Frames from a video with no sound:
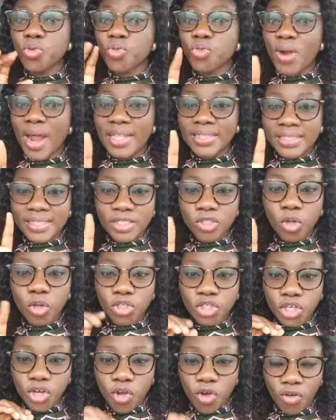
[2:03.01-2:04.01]

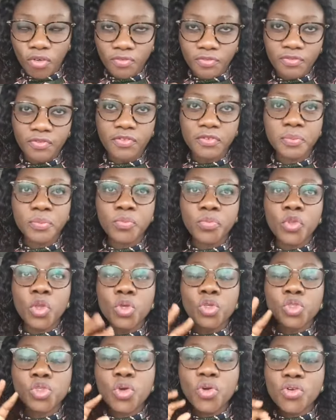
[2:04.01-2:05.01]
Grants.gov.
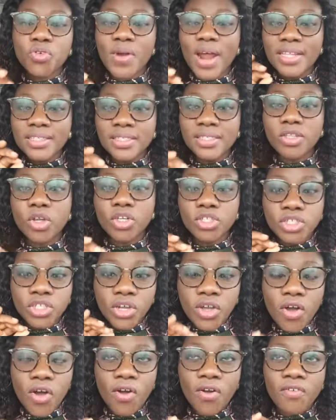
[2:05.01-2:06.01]
So
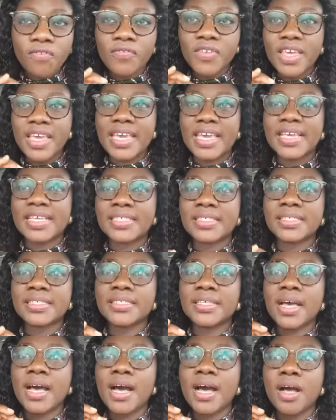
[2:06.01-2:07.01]
Grants.gov
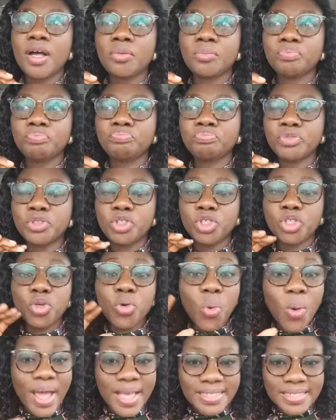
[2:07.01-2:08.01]
is the
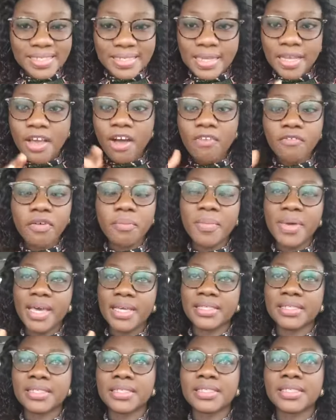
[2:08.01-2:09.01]
US
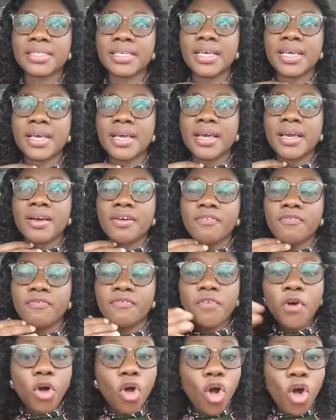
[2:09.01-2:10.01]
government
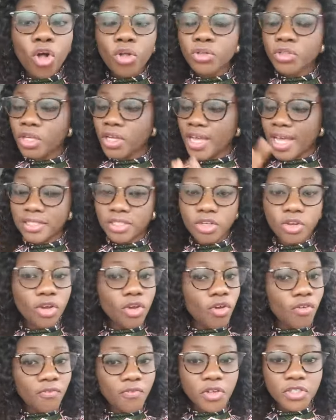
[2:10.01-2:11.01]
for all the
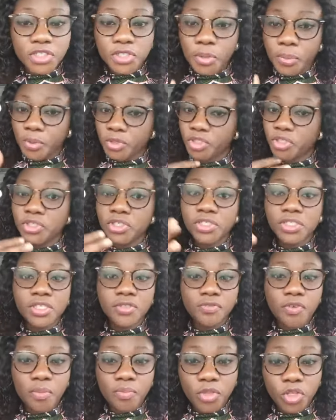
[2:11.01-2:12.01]
catalog of funding
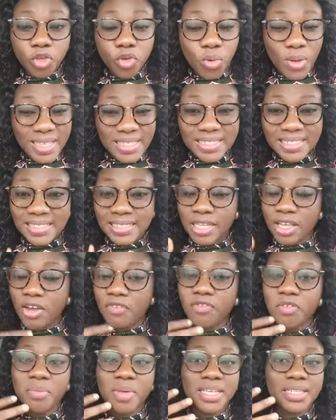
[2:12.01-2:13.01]
opportunities from the US
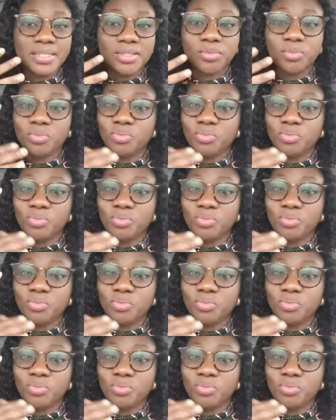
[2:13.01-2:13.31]
government